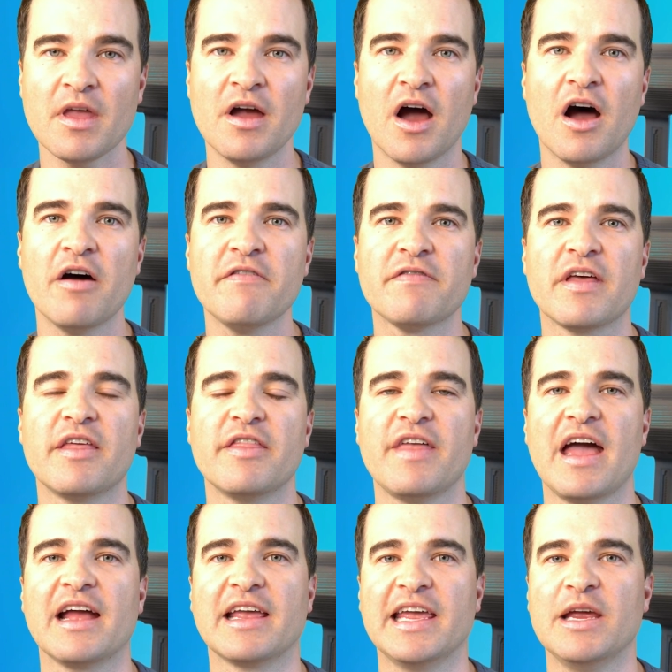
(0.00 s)
of
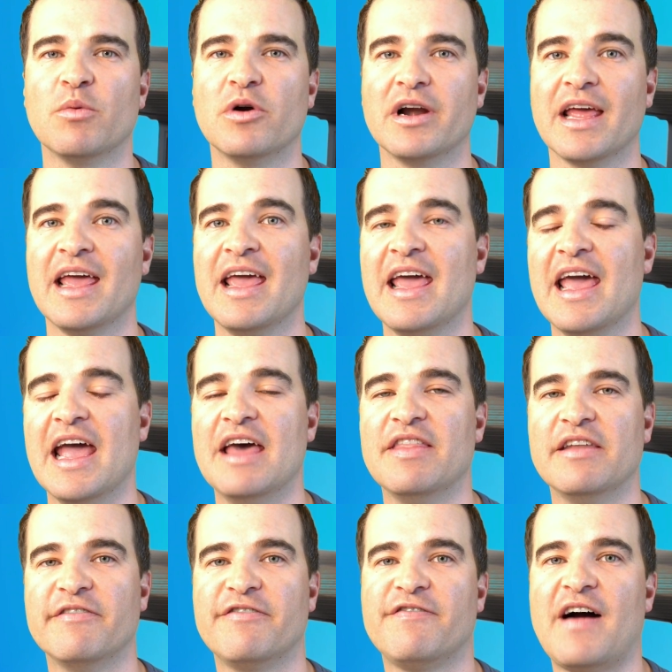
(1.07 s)
that keyword, and then
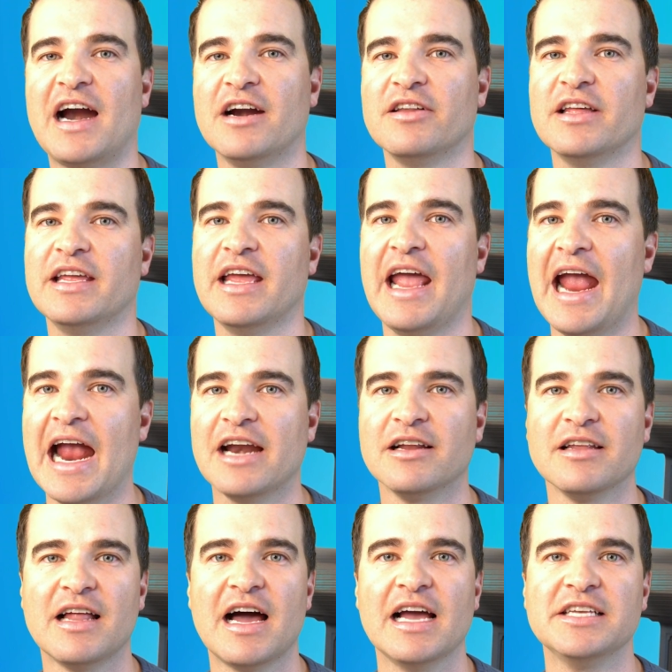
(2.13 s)
finally
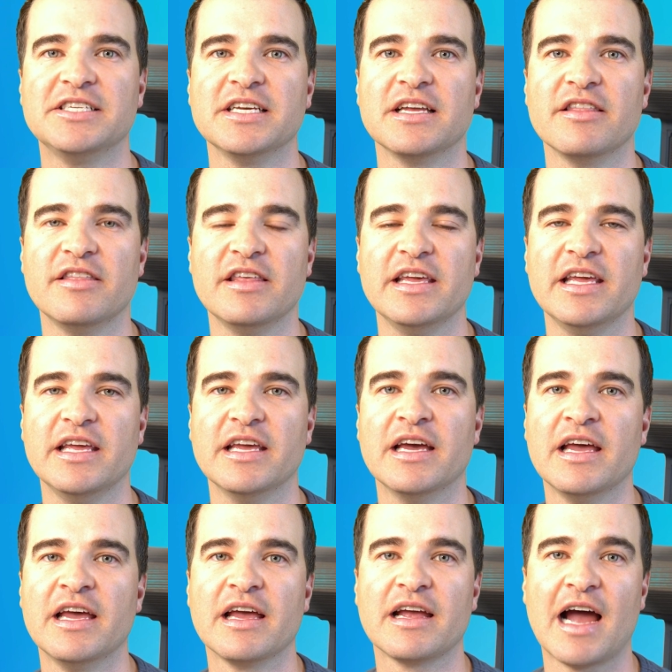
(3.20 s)
analyzing the
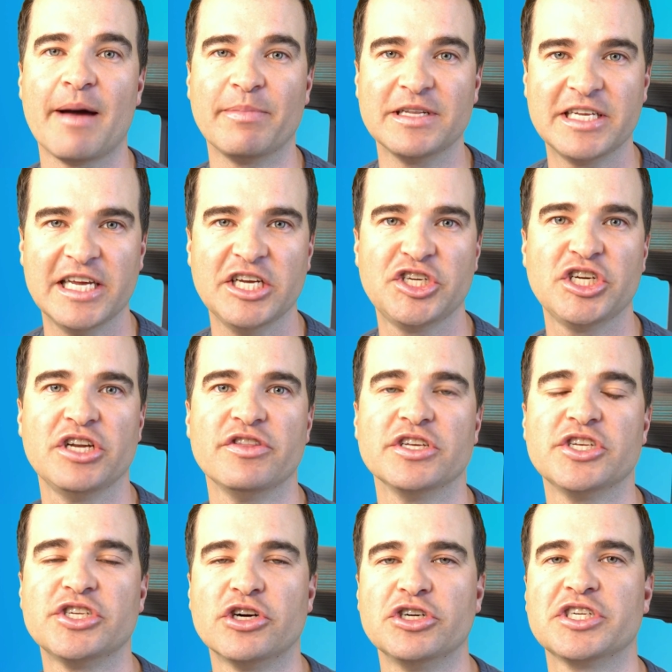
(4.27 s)
competition, the
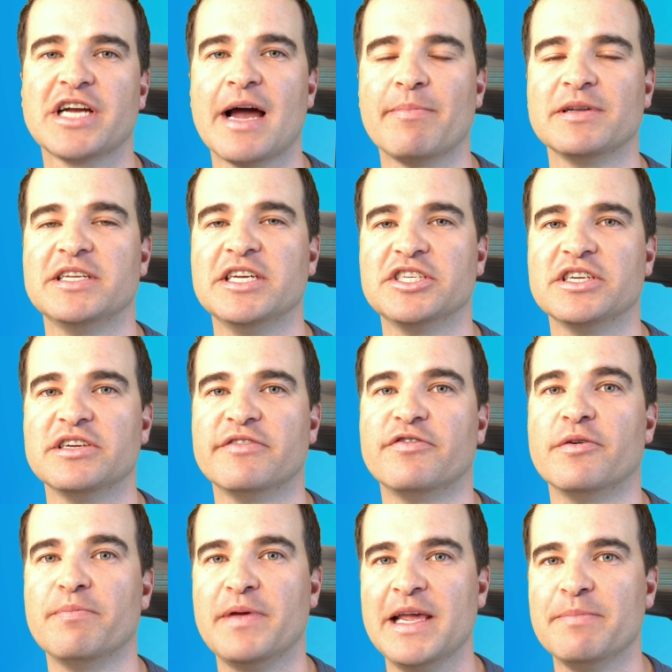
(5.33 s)
search competition for
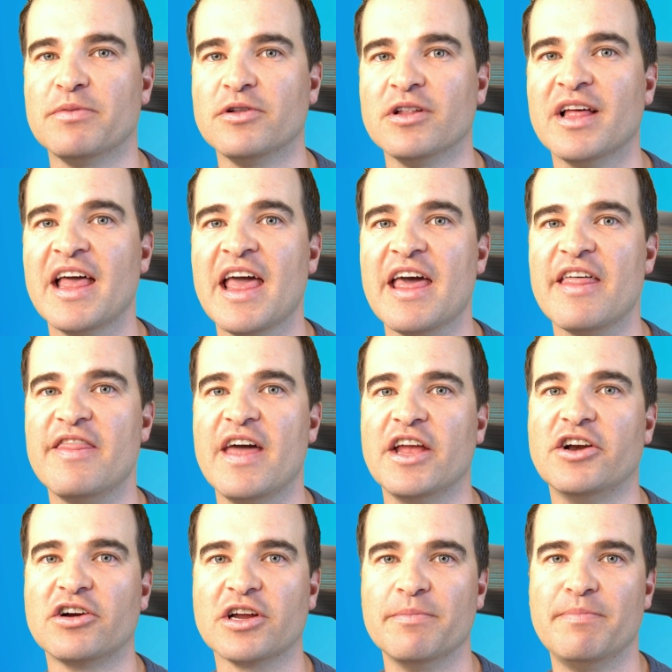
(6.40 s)
people that you're
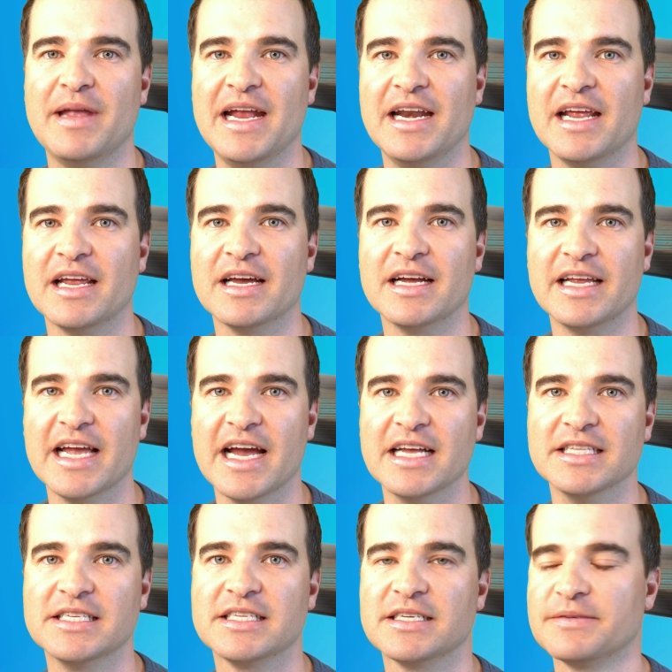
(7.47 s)
competing against.